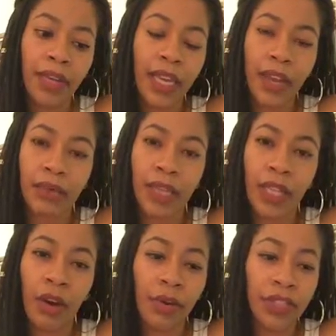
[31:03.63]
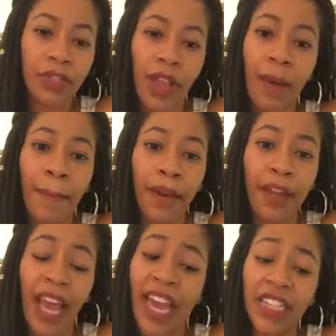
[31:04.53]
can't really go into that,
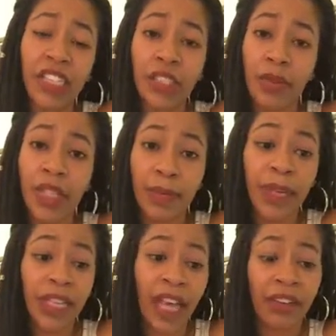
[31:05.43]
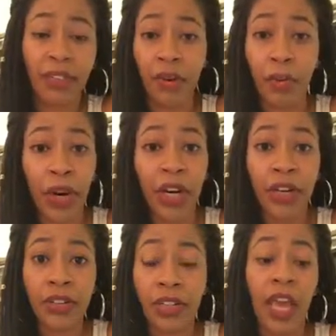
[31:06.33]
but actions always speak louder than
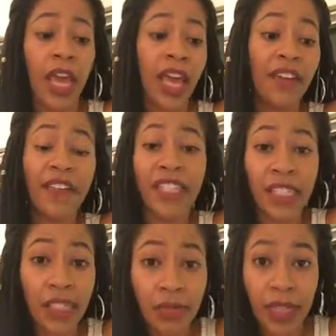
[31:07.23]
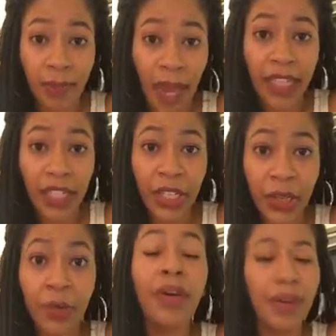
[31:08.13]
words. If he's disrespecting
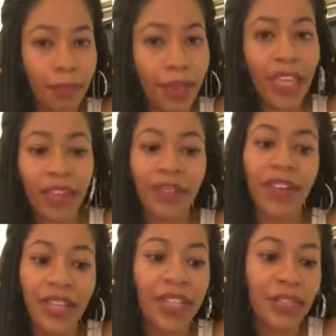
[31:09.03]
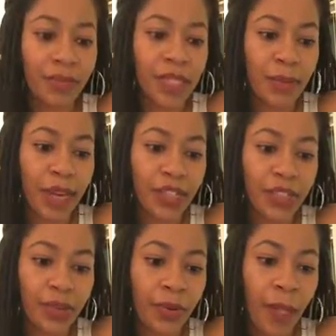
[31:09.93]
you, believe he doesn't
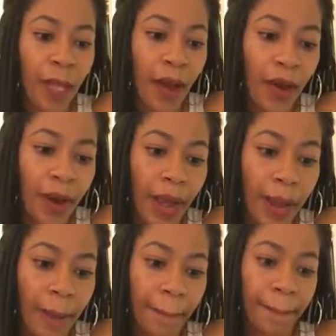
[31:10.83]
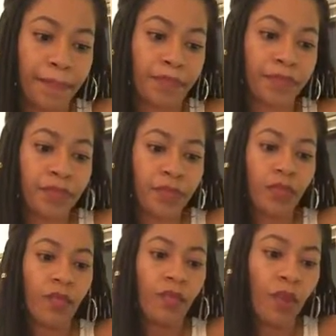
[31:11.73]
respect you. Okay.
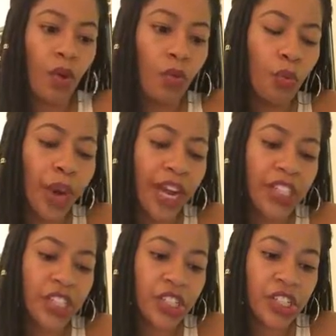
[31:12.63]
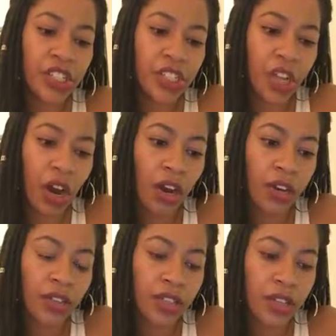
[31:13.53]
Where to
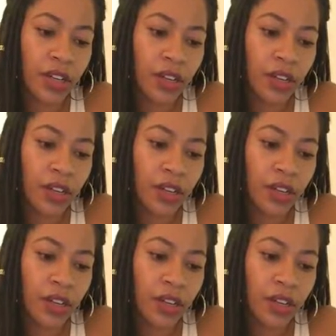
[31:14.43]
start